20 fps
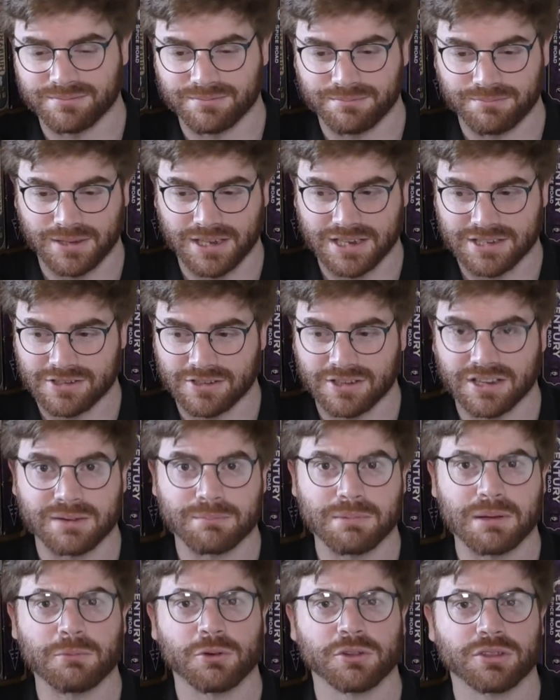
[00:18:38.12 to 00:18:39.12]
place looking a
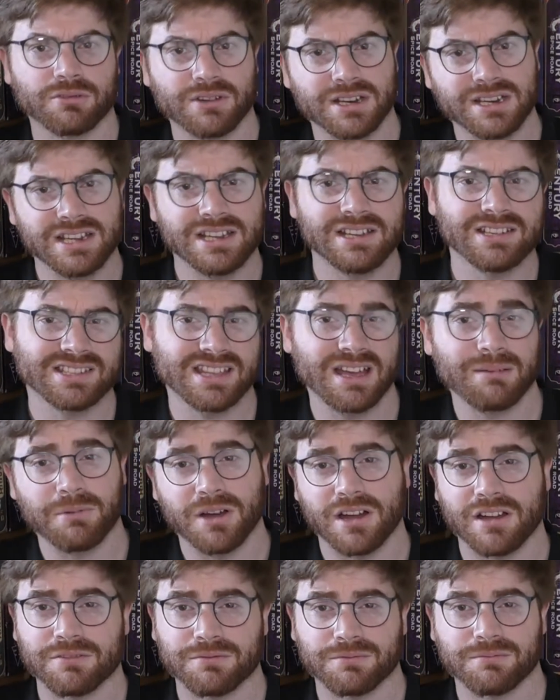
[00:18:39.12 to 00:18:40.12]
bit more 3D. So that
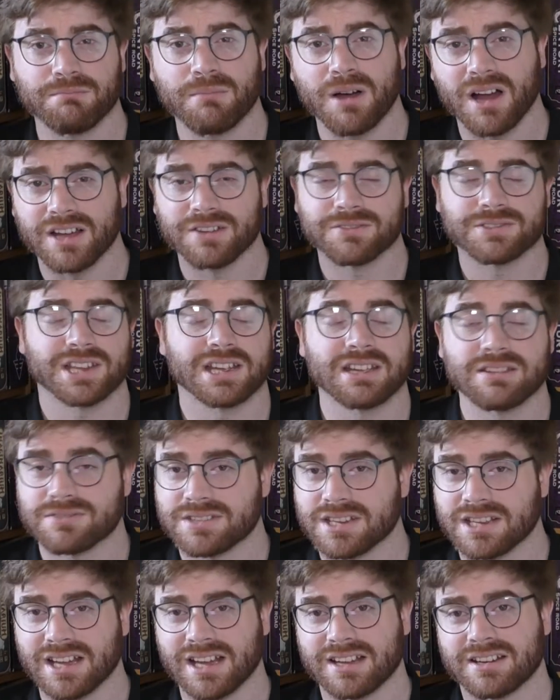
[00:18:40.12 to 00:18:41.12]
might have
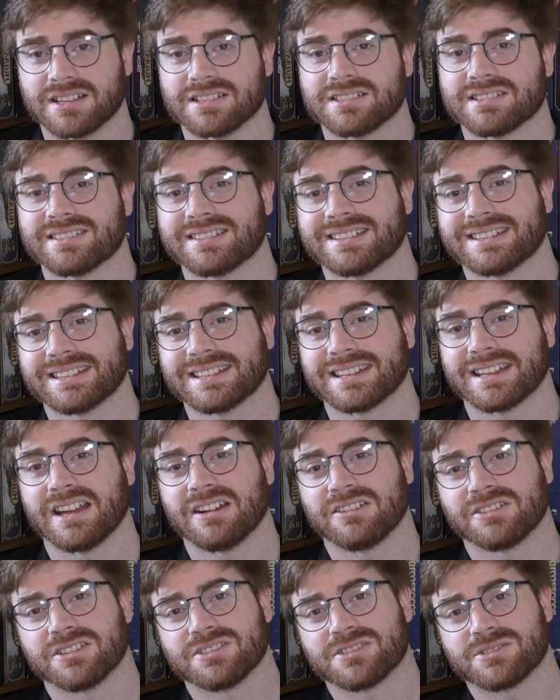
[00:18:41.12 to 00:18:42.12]
saved it had I
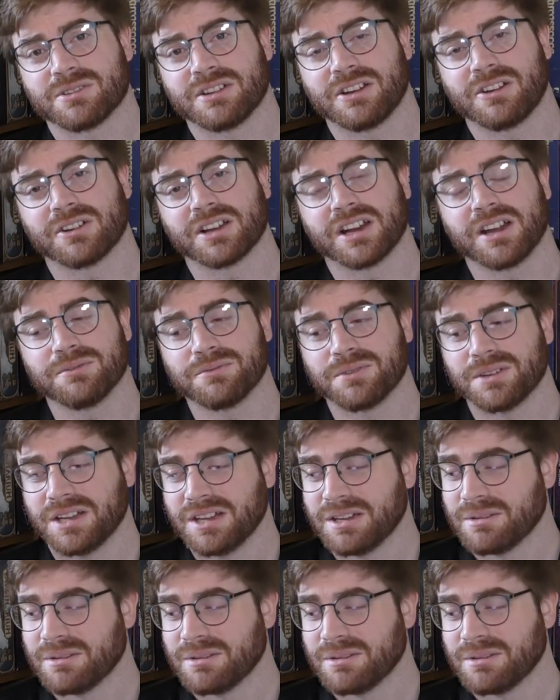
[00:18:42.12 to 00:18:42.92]
held on to it long enough.